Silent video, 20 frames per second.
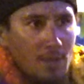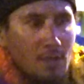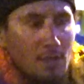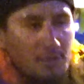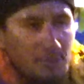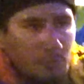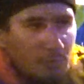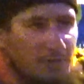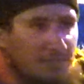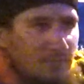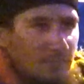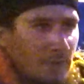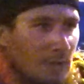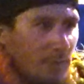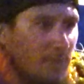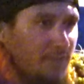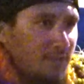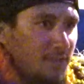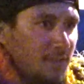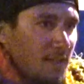And the reason why
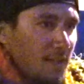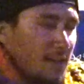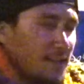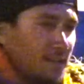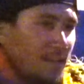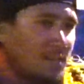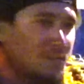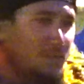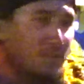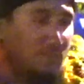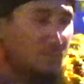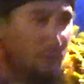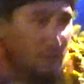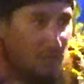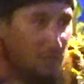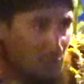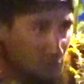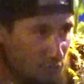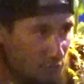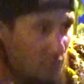we did that again is because we
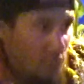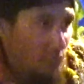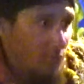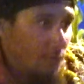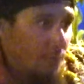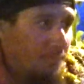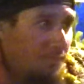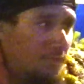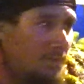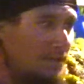knew